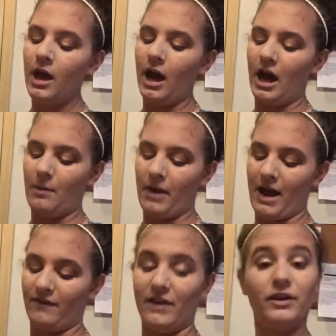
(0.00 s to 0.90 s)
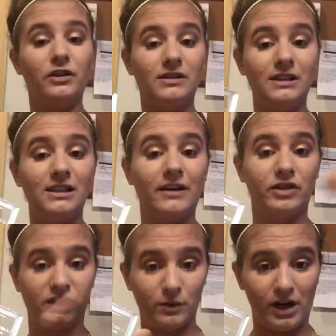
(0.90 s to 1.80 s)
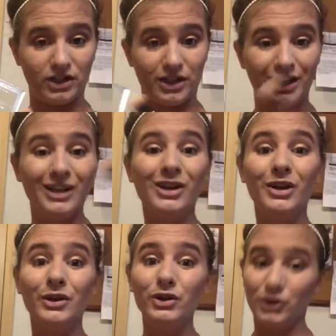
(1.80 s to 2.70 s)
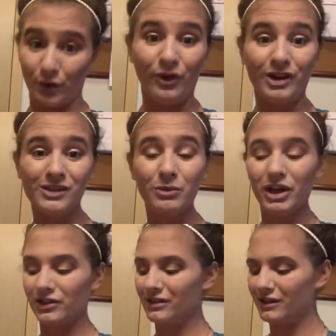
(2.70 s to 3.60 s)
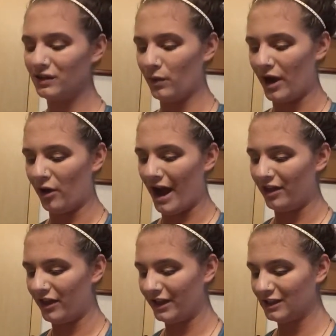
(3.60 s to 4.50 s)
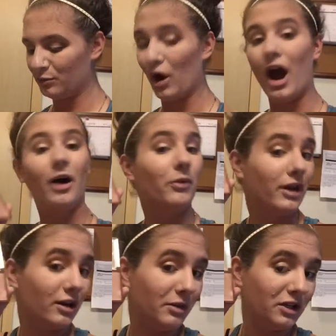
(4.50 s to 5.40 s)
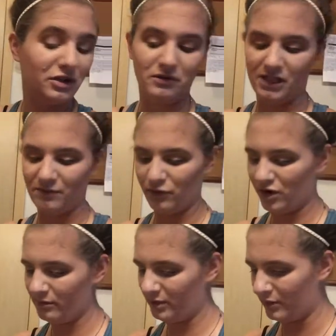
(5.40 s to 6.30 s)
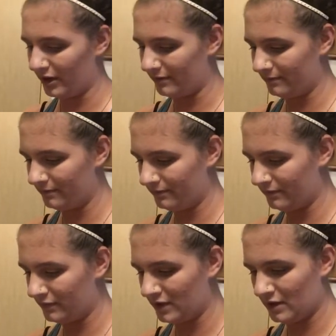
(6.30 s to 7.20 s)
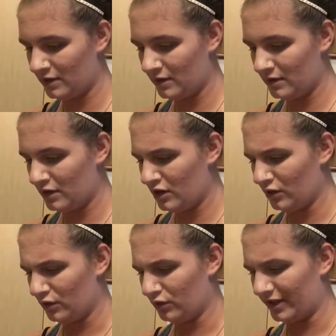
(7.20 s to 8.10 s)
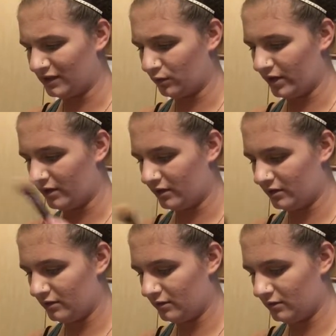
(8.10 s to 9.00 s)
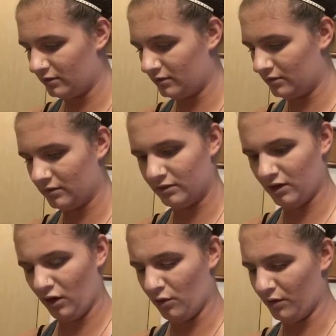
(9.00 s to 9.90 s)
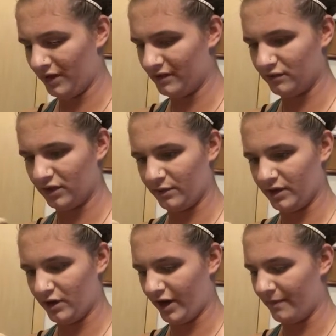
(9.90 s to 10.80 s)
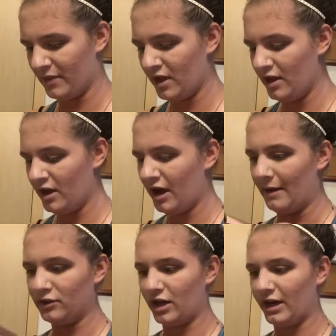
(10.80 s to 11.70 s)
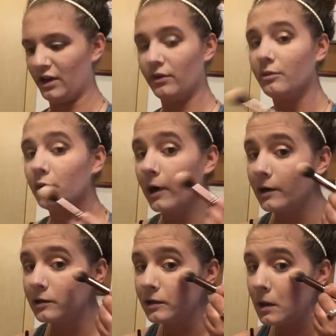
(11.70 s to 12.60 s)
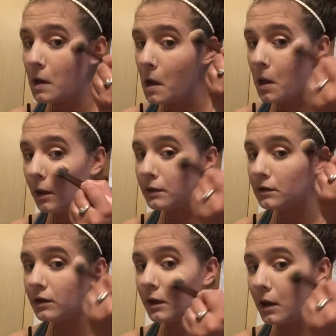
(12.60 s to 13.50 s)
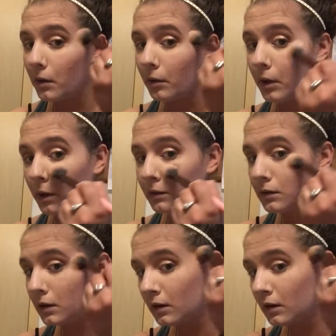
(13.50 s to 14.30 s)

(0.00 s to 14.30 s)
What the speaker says: I've never used this. I've just watched it. So first impressions as well. I think it's probably going to be too deep for me, but ooh, that's weird. Oh, that is really weird. Okay, I'm trying it with a brush. Let's see how it works.